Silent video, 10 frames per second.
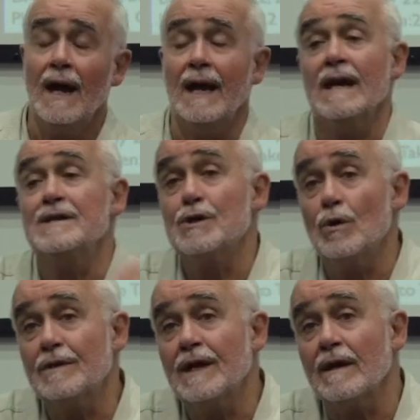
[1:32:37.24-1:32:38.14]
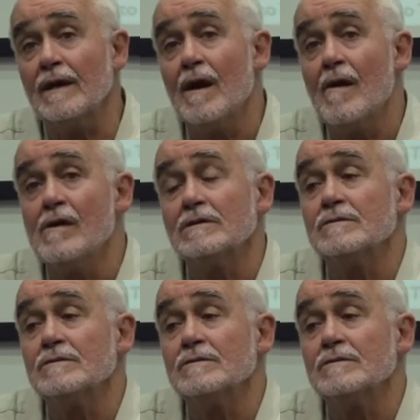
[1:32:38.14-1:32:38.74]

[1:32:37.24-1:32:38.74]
And I joke that